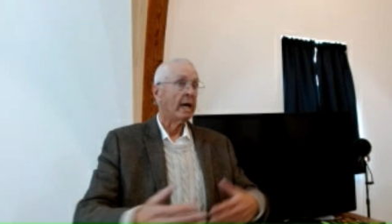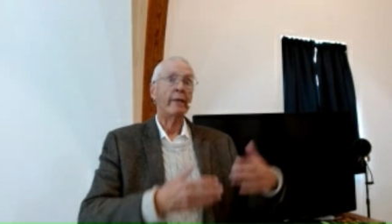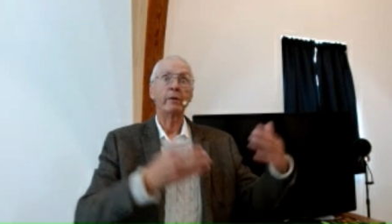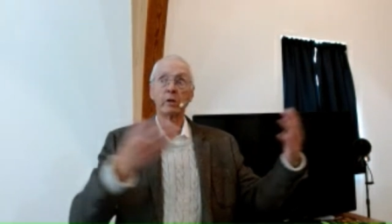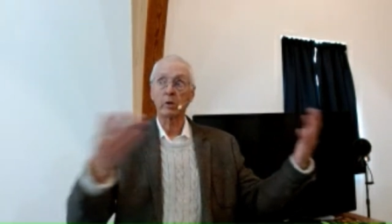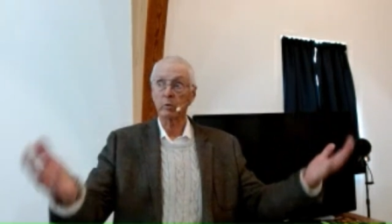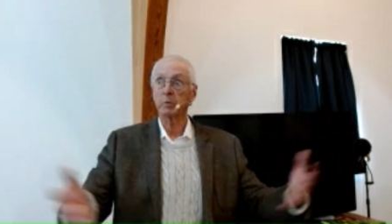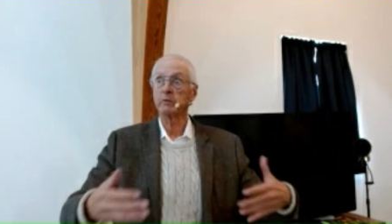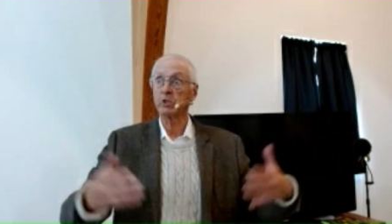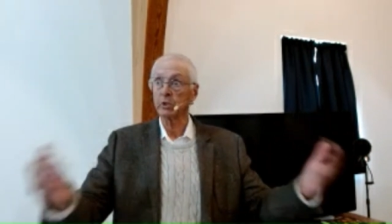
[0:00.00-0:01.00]
and the group
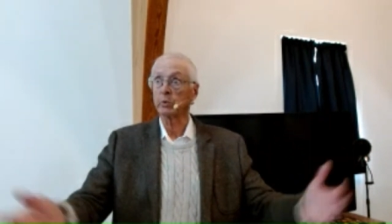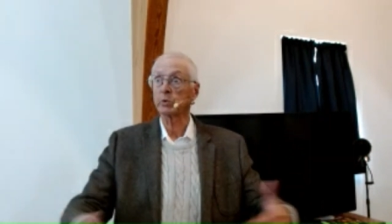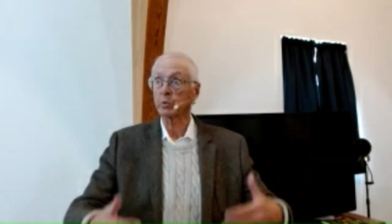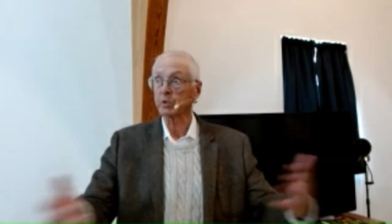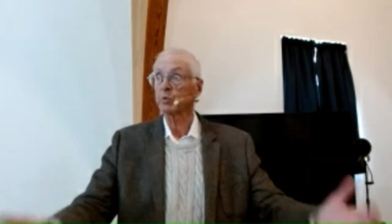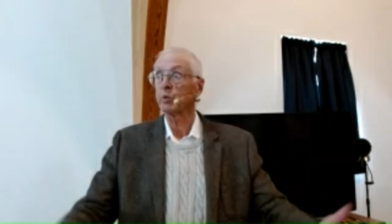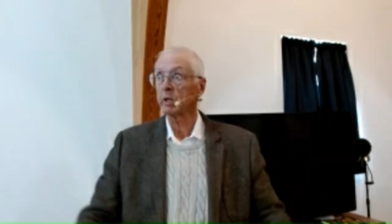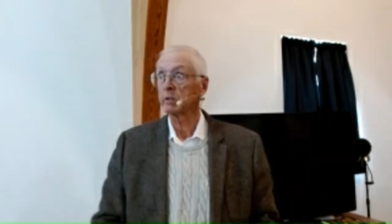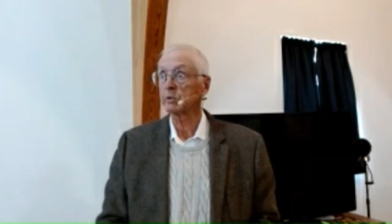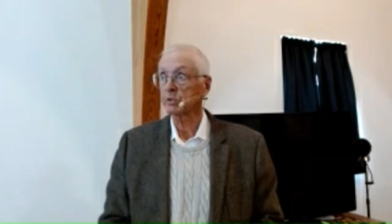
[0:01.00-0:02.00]
of Jews was one
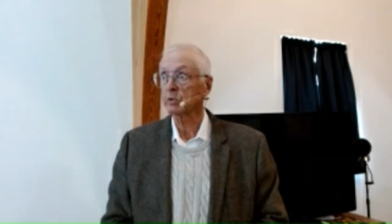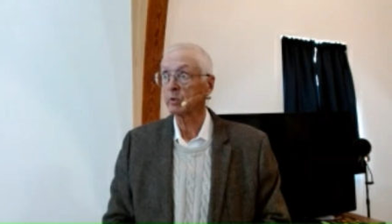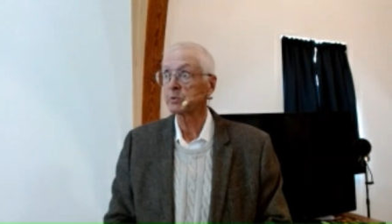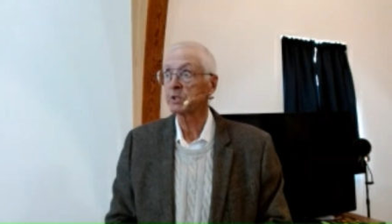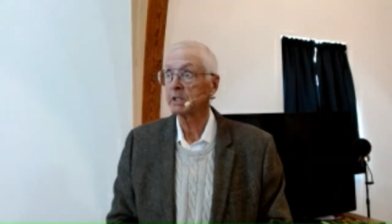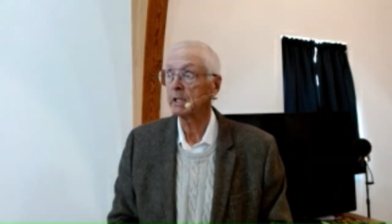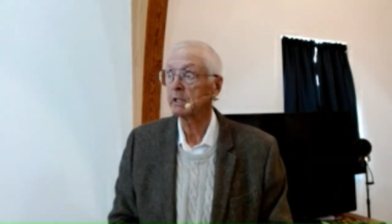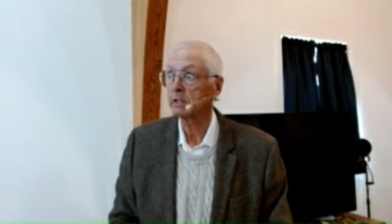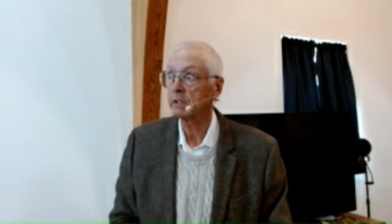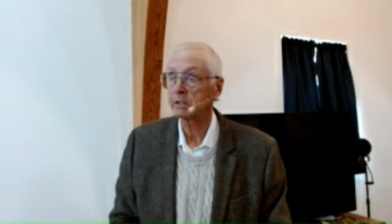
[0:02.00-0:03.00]
of those groups that he
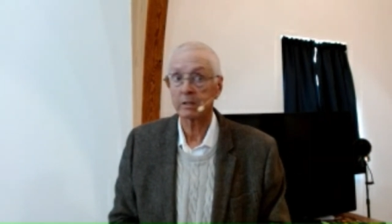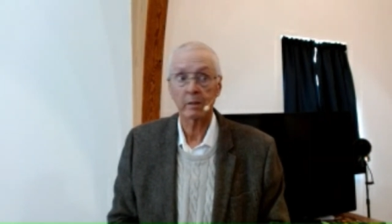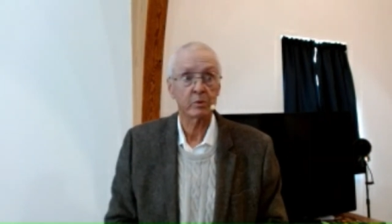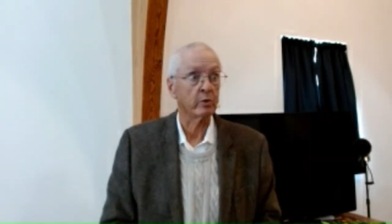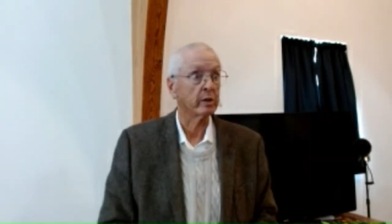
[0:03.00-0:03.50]
had to kiss up to.